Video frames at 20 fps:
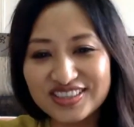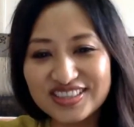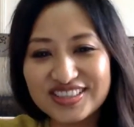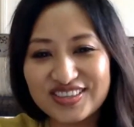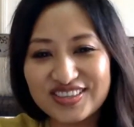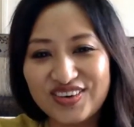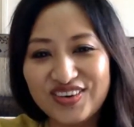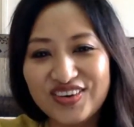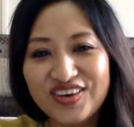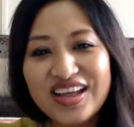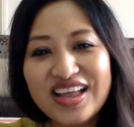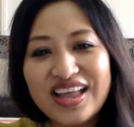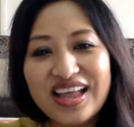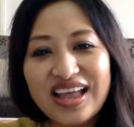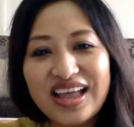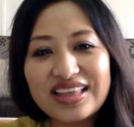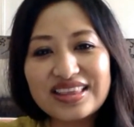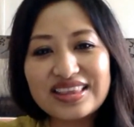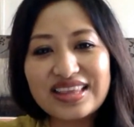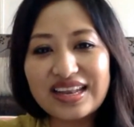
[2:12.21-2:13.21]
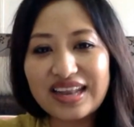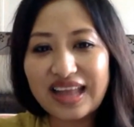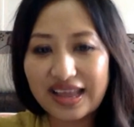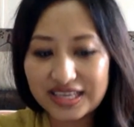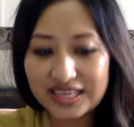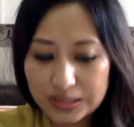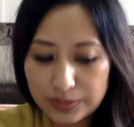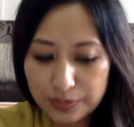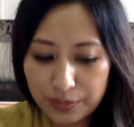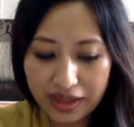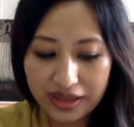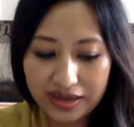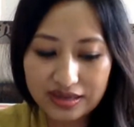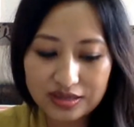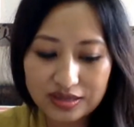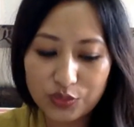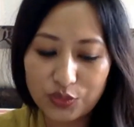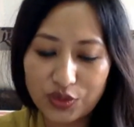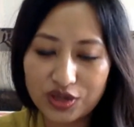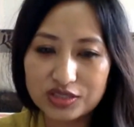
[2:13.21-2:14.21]
So that
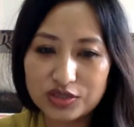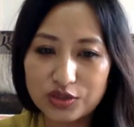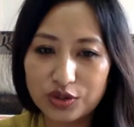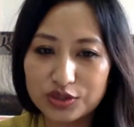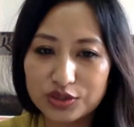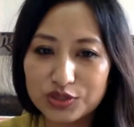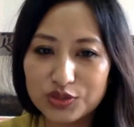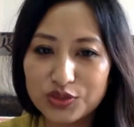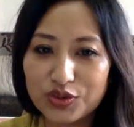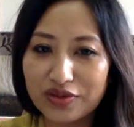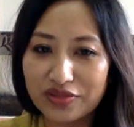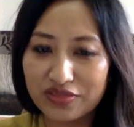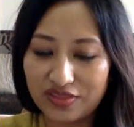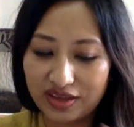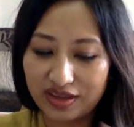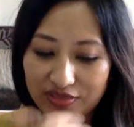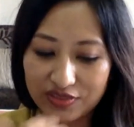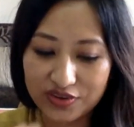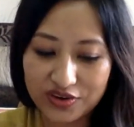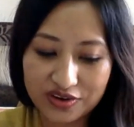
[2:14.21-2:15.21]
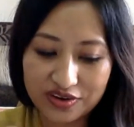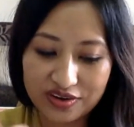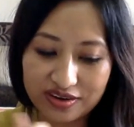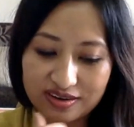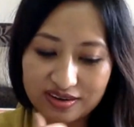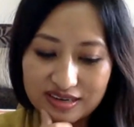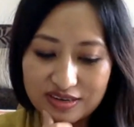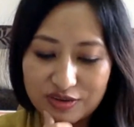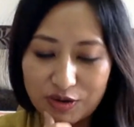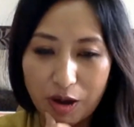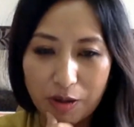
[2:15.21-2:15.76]
aspect was also another